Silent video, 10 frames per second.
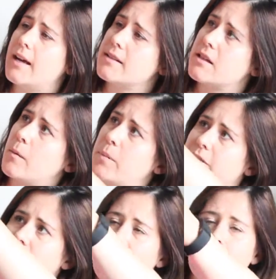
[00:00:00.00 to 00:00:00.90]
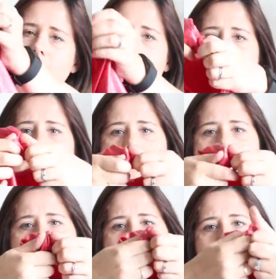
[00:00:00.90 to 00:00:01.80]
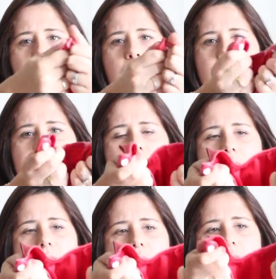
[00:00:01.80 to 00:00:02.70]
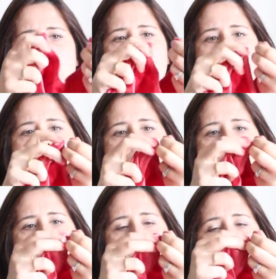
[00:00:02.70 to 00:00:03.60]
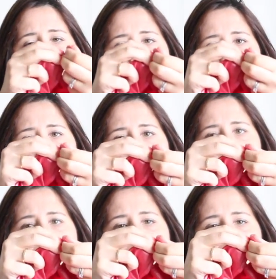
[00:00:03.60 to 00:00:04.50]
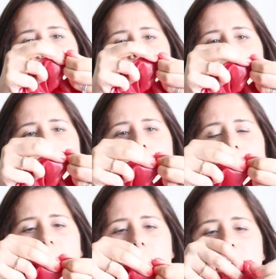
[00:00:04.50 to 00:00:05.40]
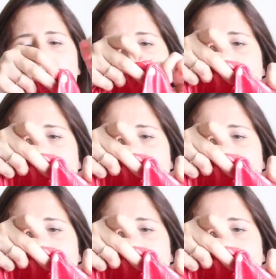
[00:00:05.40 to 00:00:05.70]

has a couple of kind of snap buttons at the back, which you see are really